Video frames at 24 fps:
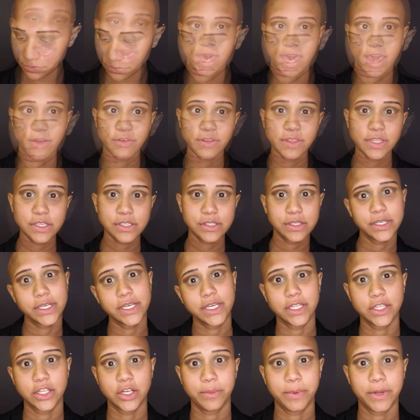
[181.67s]
Everything's looking a
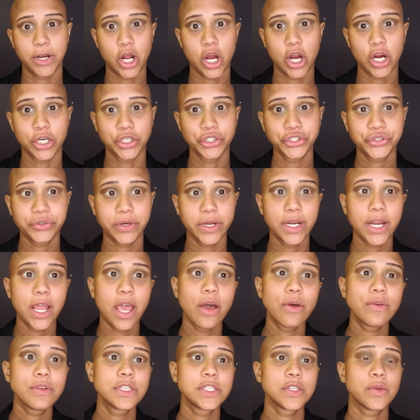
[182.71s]
little bit harsh right now,
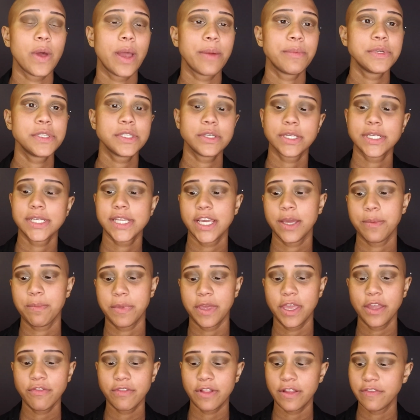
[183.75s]
so I'm just going to take a
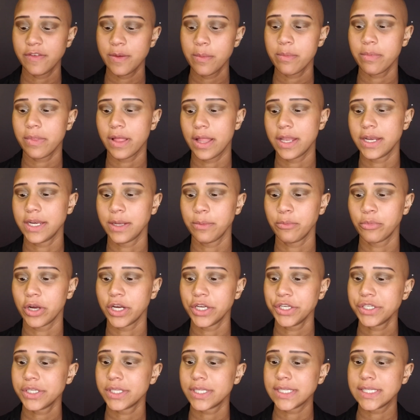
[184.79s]
big fluffy blending brush.
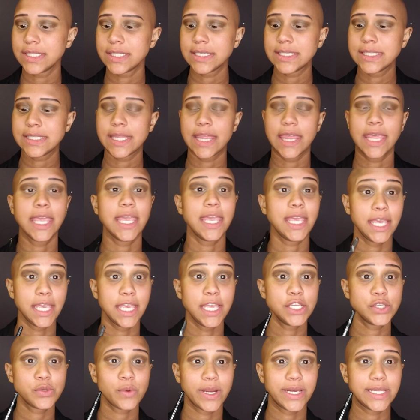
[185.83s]
This is the
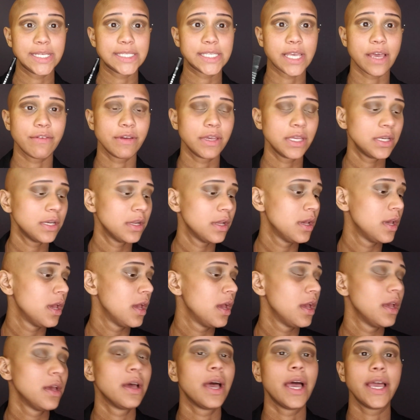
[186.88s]
E27,
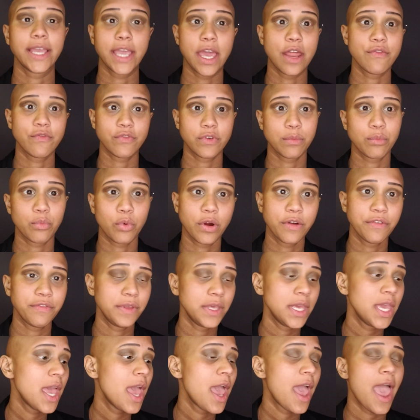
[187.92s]
again from
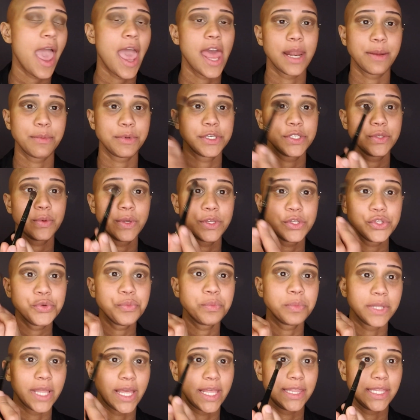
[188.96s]
Morphe, and I'm just going to
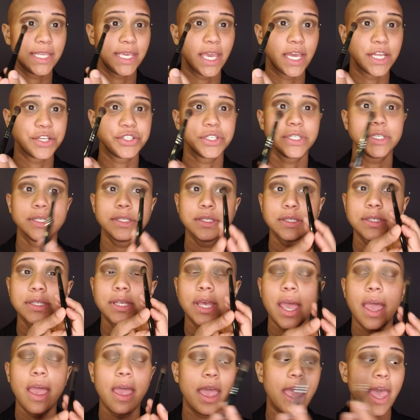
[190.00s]
blend the edges.
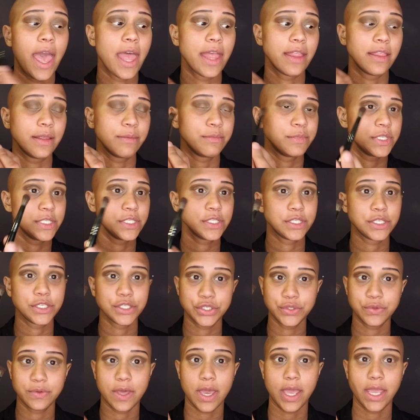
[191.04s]
And I'm just going to do
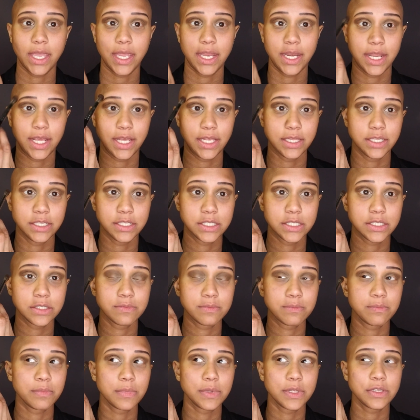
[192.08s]
that in
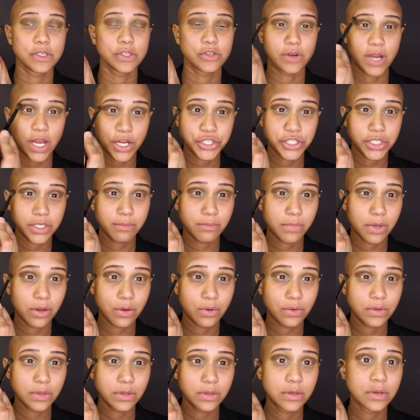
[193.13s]
a scratching mode,
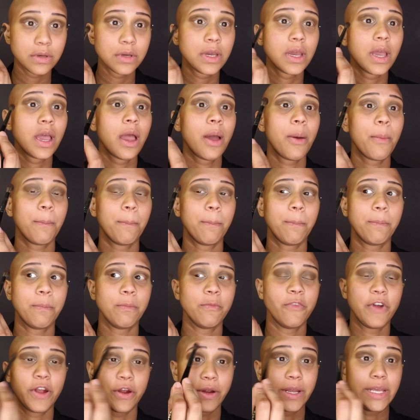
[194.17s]

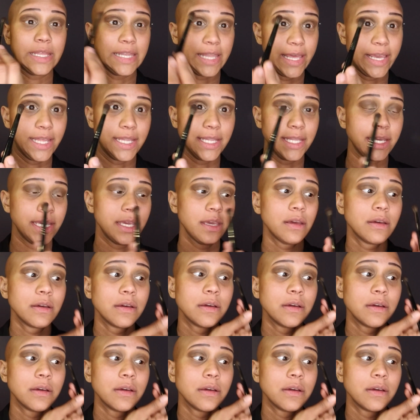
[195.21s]
very lightly.